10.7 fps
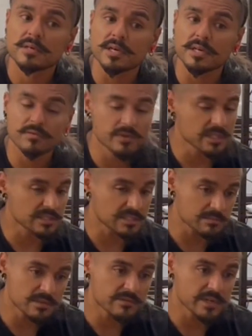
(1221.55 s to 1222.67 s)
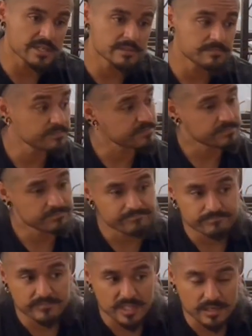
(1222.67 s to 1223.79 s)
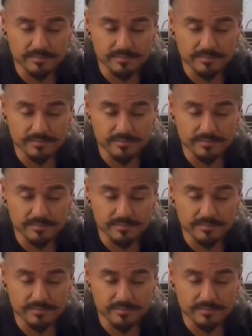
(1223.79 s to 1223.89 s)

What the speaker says: And if we can simplify it, it